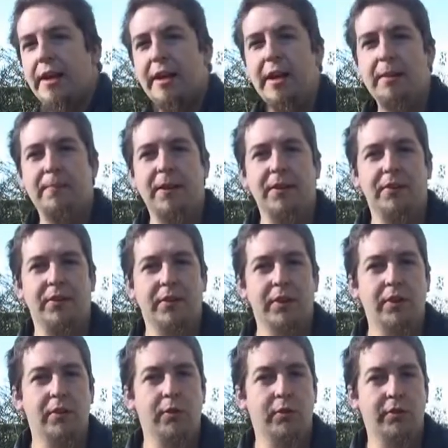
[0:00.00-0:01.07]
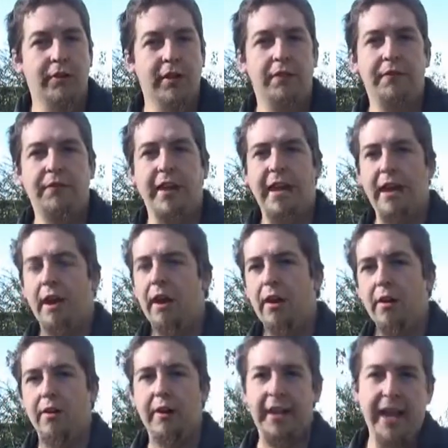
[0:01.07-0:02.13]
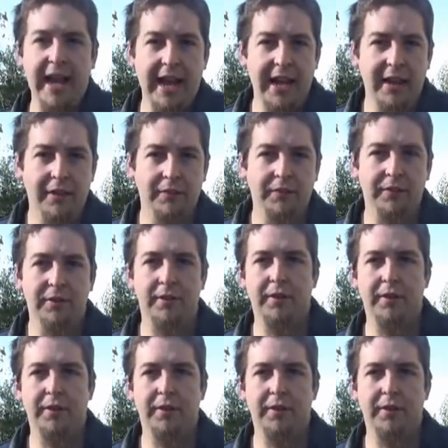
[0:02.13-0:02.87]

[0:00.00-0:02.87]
I'm basically going to use stuff that I already have